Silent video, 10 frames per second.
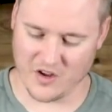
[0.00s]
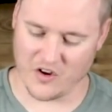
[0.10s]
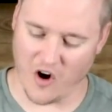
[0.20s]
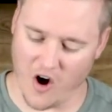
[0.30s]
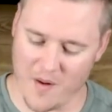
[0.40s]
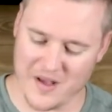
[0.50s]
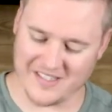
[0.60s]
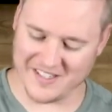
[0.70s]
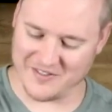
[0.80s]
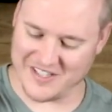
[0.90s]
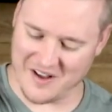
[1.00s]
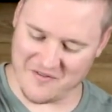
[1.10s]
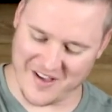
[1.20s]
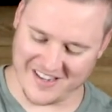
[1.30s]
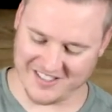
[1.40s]
Garments of
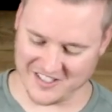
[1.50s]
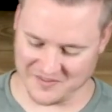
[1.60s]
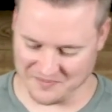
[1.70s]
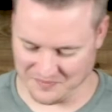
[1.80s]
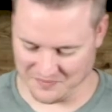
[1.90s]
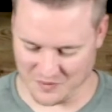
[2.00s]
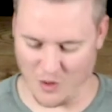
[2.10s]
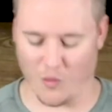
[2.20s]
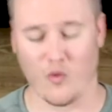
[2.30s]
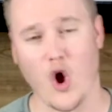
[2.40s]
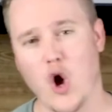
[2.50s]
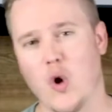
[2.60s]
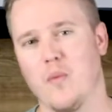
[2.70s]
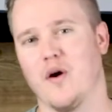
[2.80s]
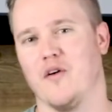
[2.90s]
salvation,
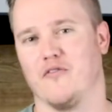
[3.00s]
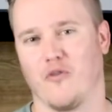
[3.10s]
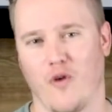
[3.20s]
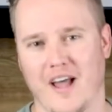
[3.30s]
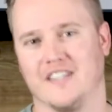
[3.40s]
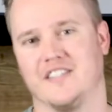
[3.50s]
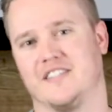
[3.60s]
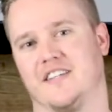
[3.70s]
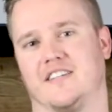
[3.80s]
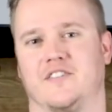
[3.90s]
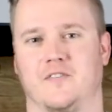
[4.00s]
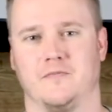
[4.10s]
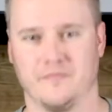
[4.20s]
robe of righteousness.